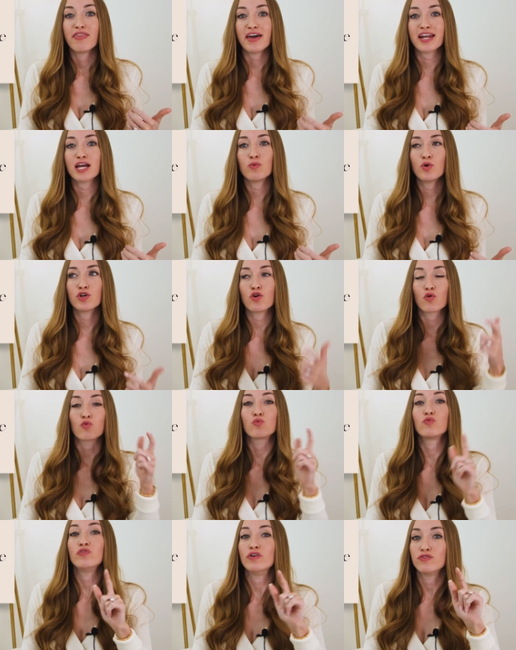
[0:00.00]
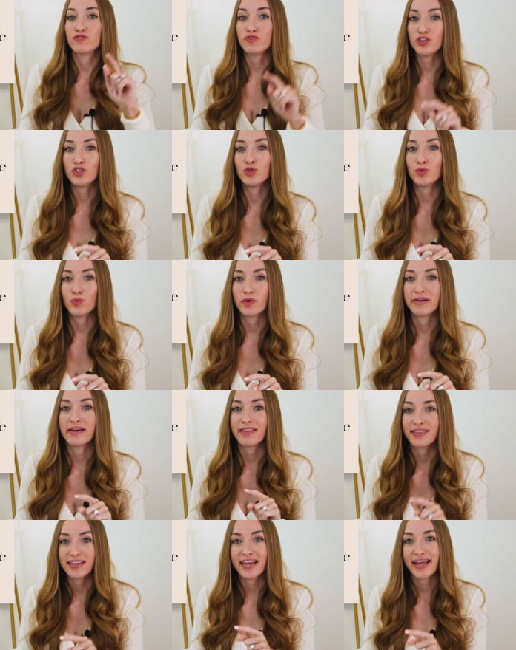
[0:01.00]
Then I would review
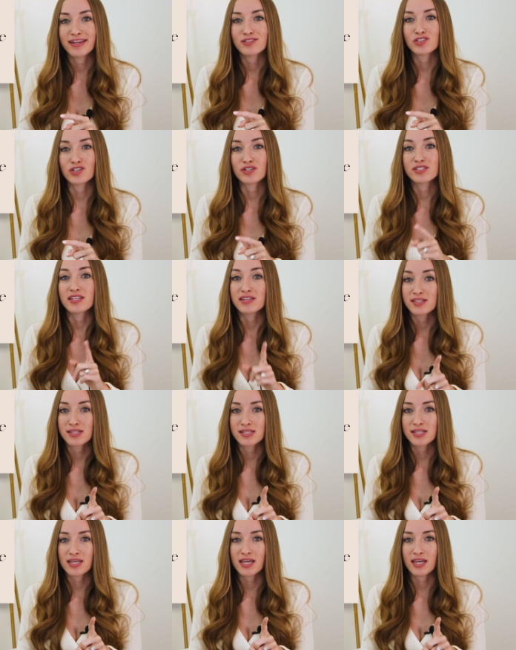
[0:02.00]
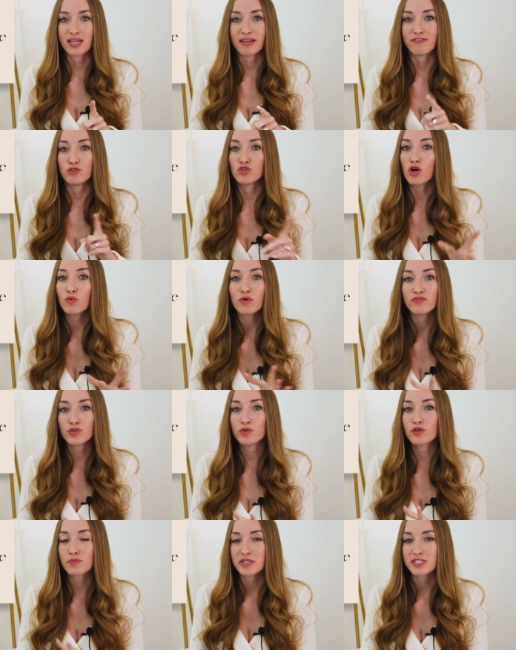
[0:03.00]
the answers. This is the key. If you don't
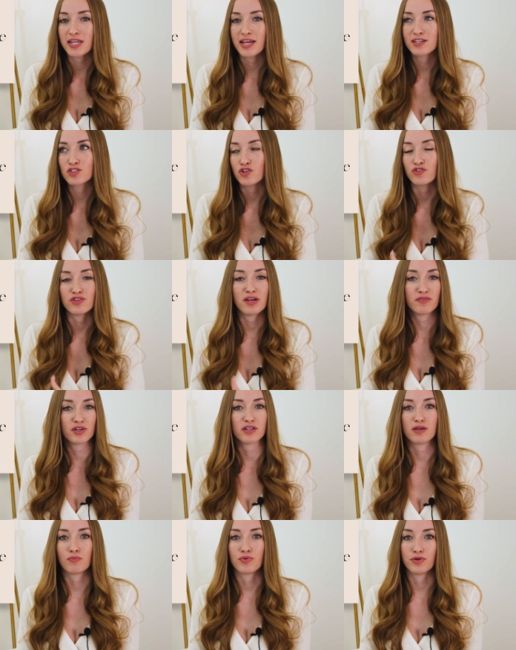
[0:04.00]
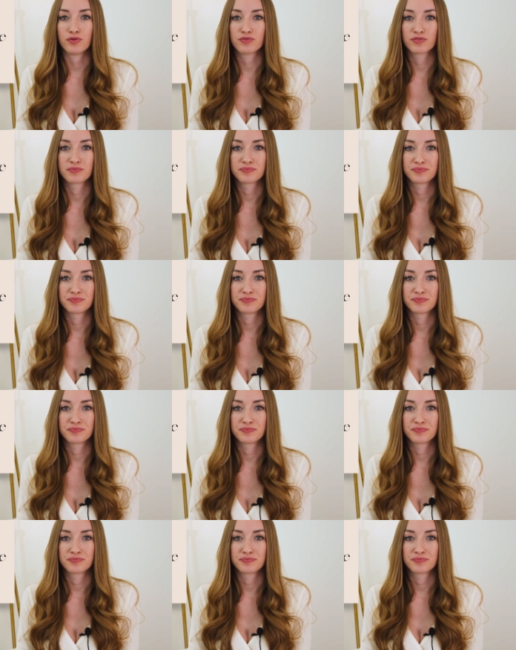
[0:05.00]
review your mistakes, you're never gonna improve.